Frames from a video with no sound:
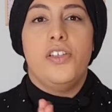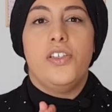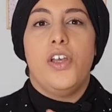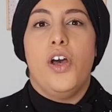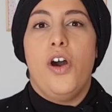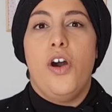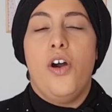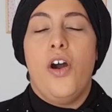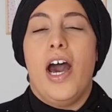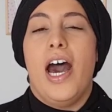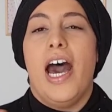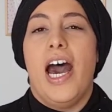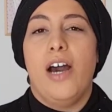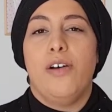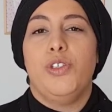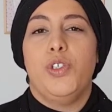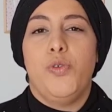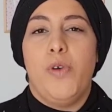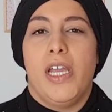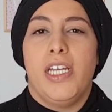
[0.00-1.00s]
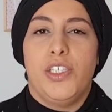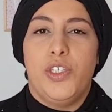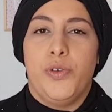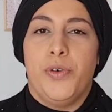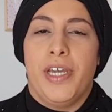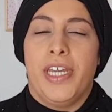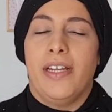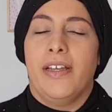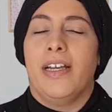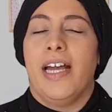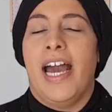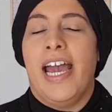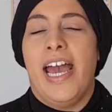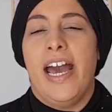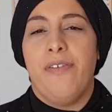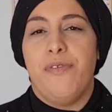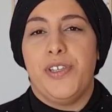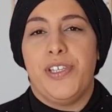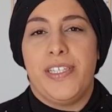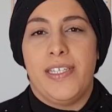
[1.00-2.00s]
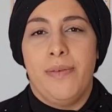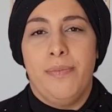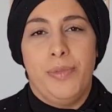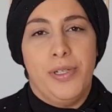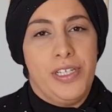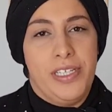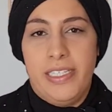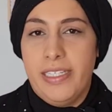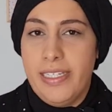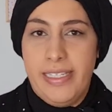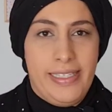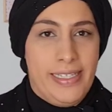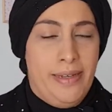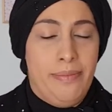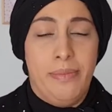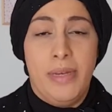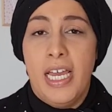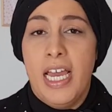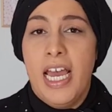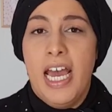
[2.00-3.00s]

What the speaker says: So how do I do it? I have a simple system.